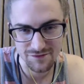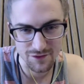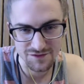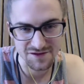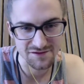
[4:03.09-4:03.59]

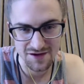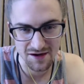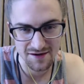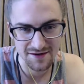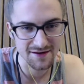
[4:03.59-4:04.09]
frozen or
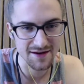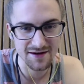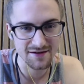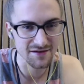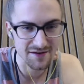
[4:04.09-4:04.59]
stunned, and
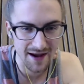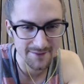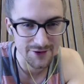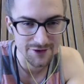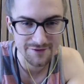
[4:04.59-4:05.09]
then you can't
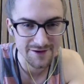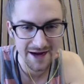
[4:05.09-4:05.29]
move,